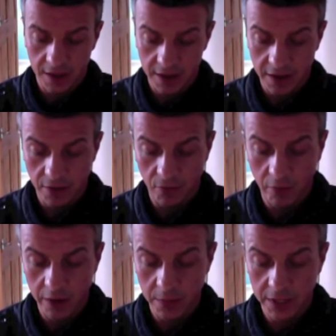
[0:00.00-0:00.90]

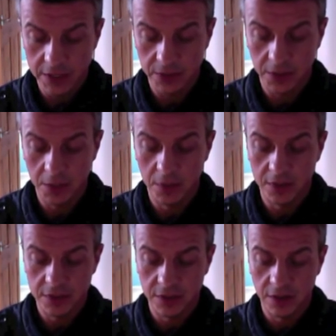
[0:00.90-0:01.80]
Write me a
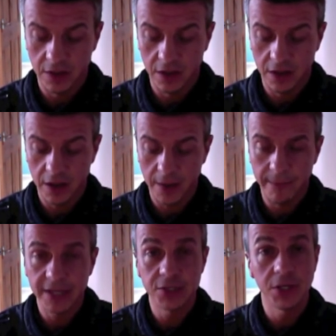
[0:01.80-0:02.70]
document, a
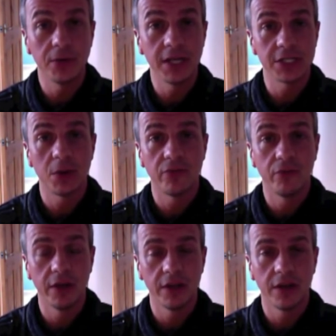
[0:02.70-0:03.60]
bestiary. So I've
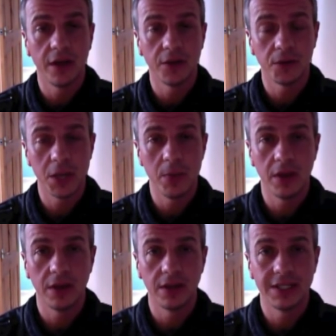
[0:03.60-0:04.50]
written a
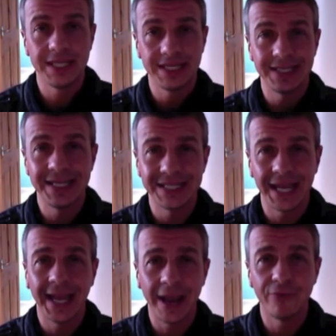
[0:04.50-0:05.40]
document
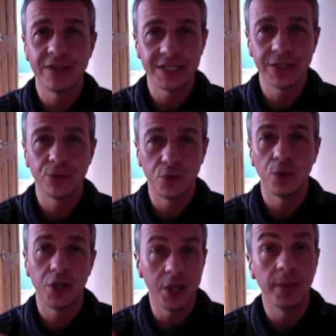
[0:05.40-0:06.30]
detailing every single
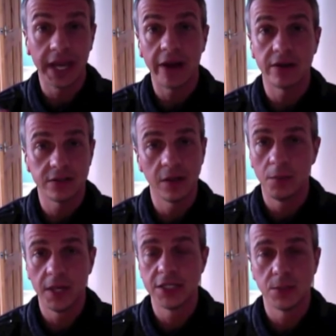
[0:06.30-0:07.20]
non-human character that
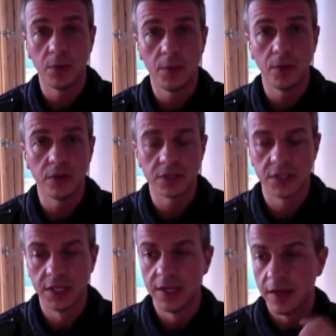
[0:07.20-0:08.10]
appears in my
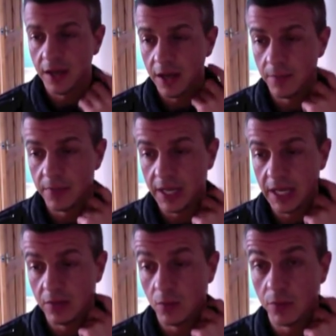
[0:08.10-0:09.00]
books,
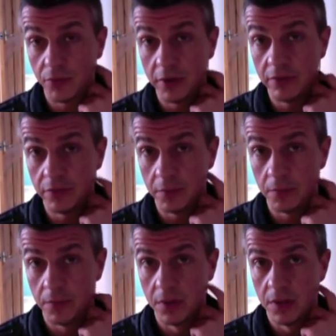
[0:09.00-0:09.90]
in all 3 of them.